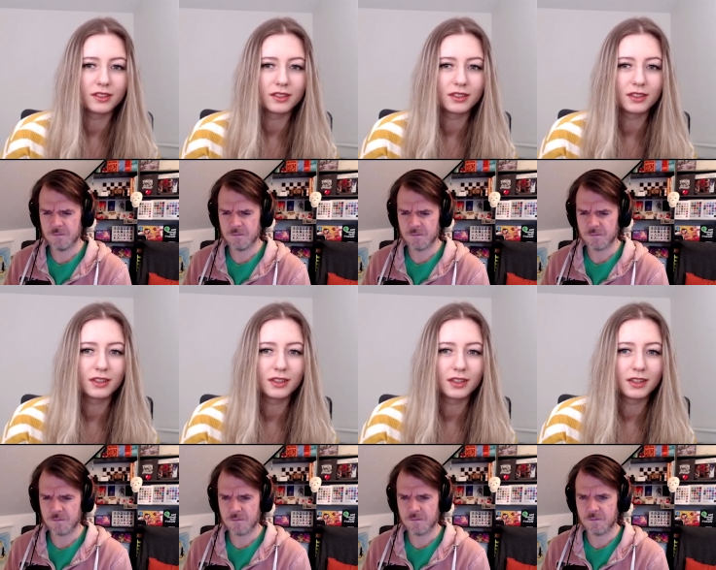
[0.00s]

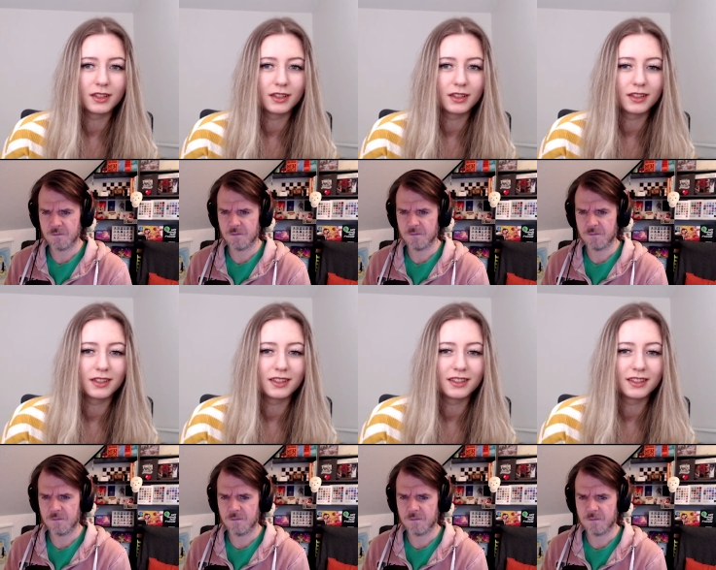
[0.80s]

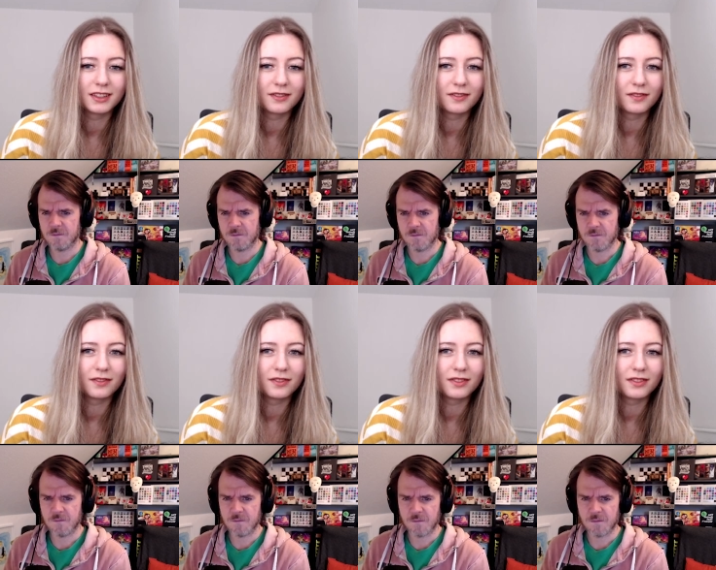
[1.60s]

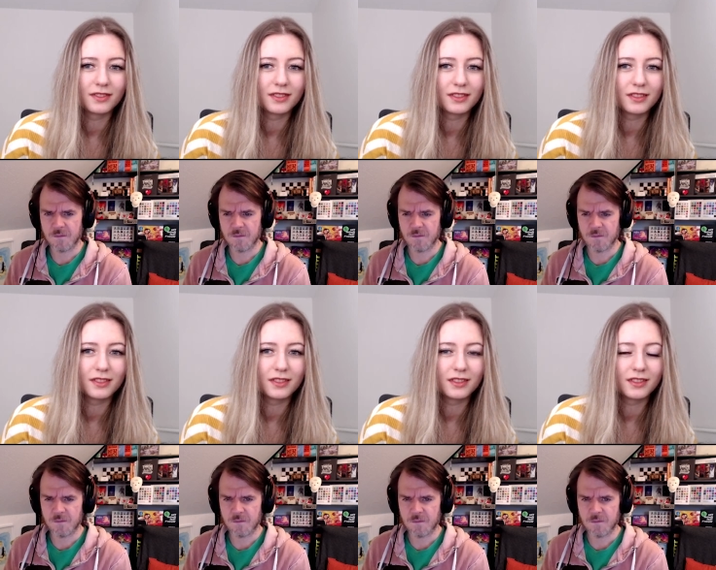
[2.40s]

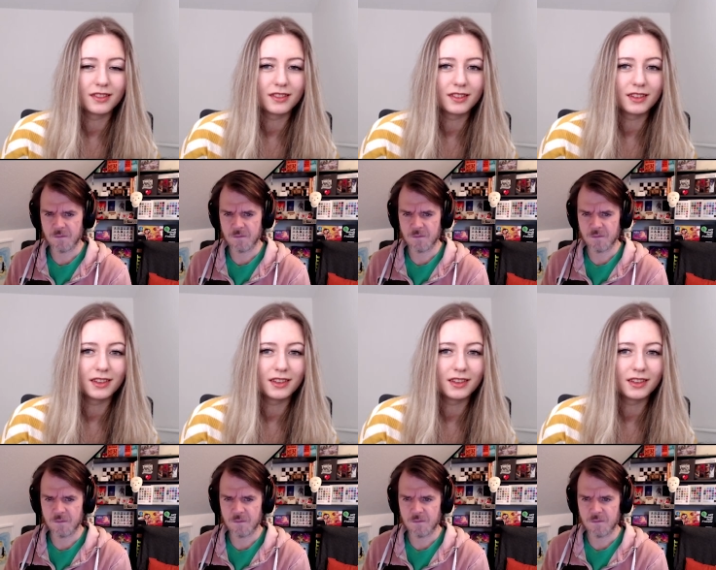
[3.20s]
(no one is talking)